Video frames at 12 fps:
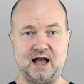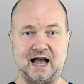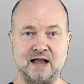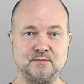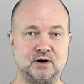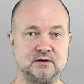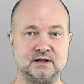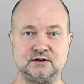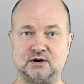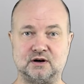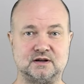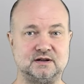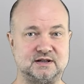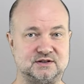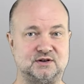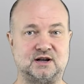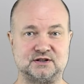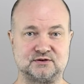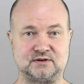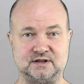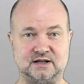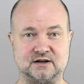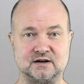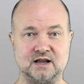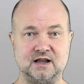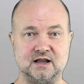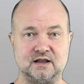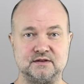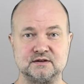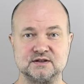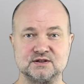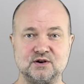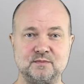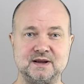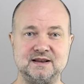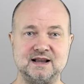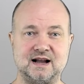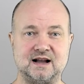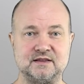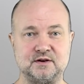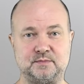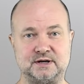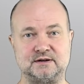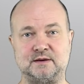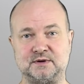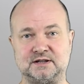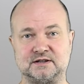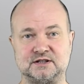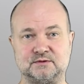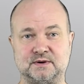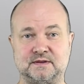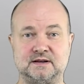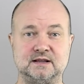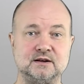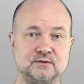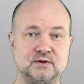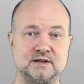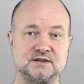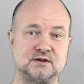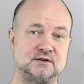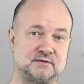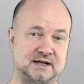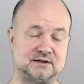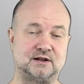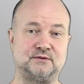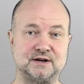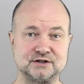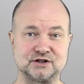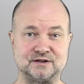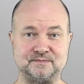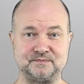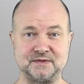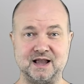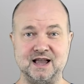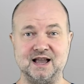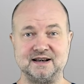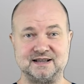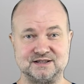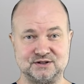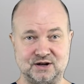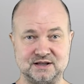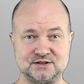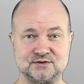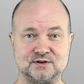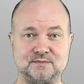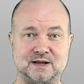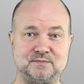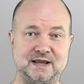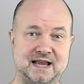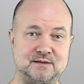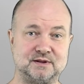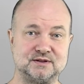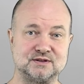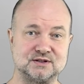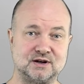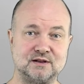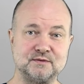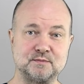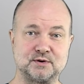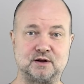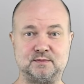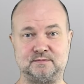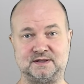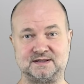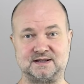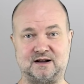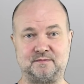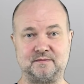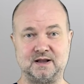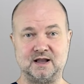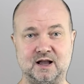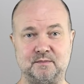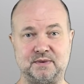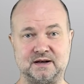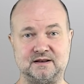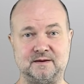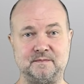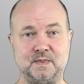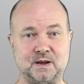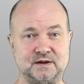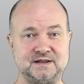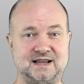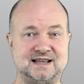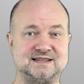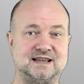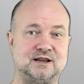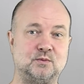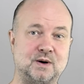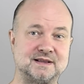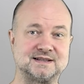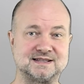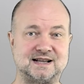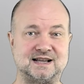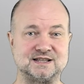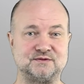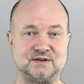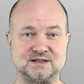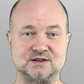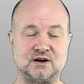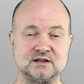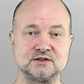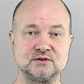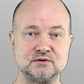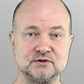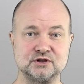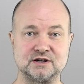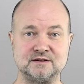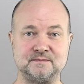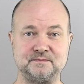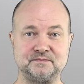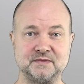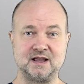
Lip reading: I'm only talking testosterone here. There are so many other parameters with an influence on erectile function. Testosterone might be able to solve the problem in some, but not as a one-size-fits-all solution.